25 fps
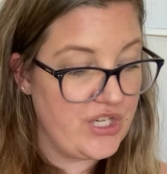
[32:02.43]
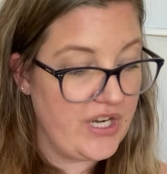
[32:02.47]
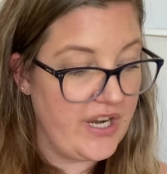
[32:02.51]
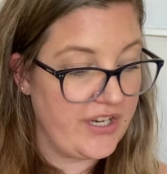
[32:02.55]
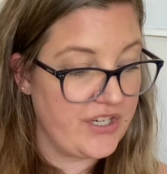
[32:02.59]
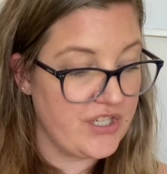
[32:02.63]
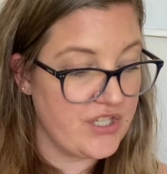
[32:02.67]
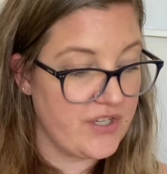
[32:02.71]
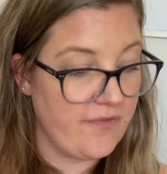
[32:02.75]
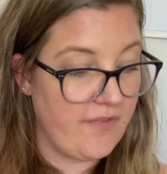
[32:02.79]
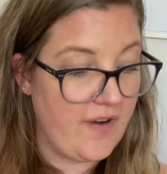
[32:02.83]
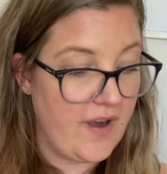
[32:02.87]

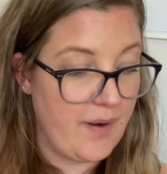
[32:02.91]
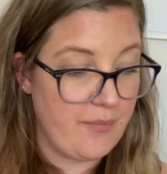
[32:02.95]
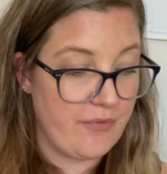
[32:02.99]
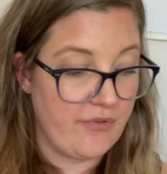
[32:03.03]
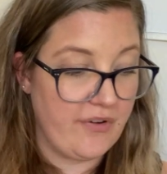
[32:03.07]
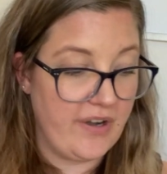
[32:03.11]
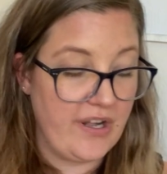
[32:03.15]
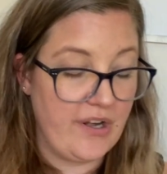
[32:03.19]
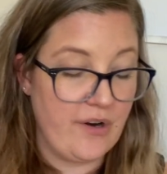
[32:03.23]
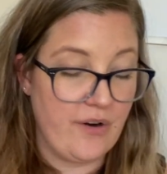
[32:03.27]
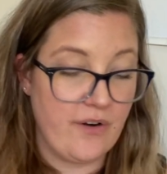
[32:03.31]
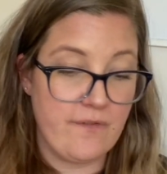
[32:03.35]
extra fine
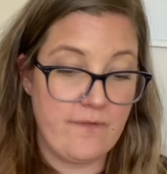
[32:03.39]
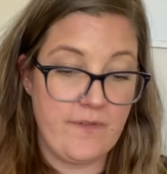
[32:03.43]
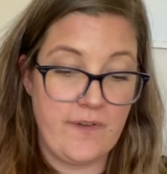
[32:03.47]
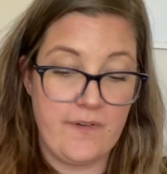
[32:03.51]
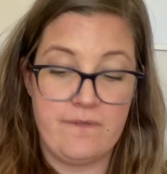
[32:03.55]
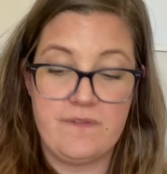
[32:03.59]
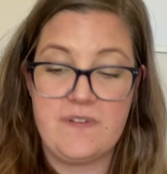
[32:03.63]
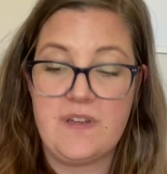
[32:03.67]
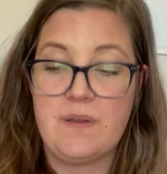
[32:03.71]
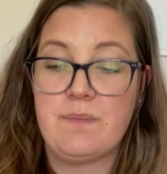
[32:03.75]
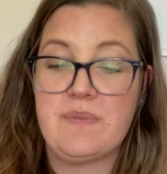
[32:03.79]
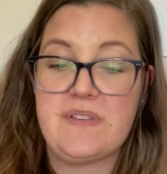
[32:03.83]
merino and
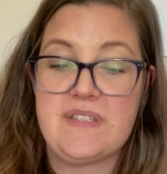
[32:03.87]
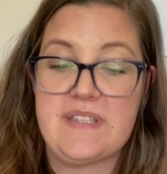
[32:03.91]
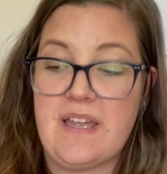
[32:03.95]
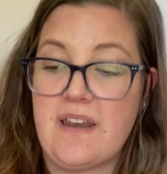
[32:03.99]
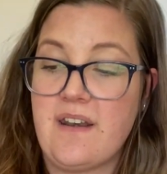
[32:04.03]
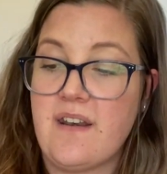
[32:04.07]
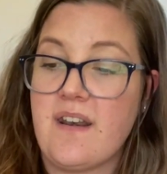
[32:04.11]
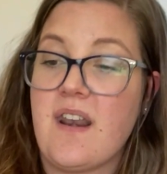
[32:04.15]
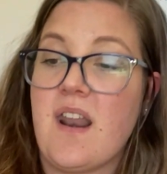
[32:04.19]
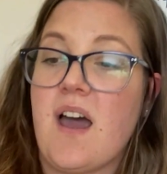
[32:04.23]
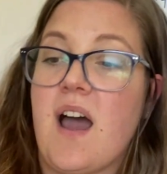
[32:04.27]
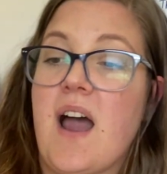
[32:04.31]
15%
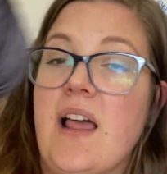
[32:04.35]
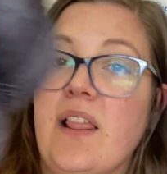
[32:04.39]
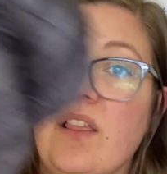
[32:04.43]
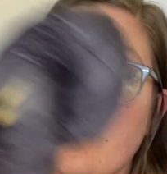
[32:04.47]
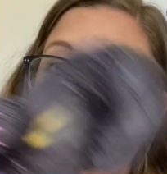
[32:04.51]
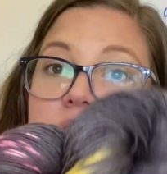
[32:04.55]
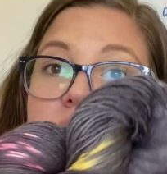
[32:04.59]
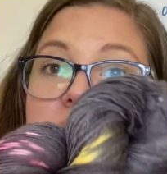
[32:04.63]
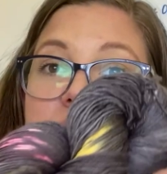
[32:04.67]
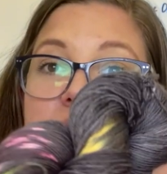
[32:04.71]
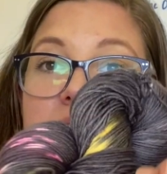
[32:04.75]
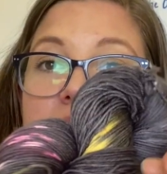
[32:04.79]

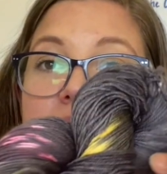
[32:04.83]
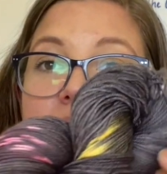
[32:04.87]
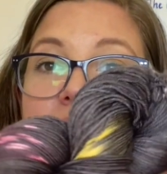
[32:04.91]
nylon.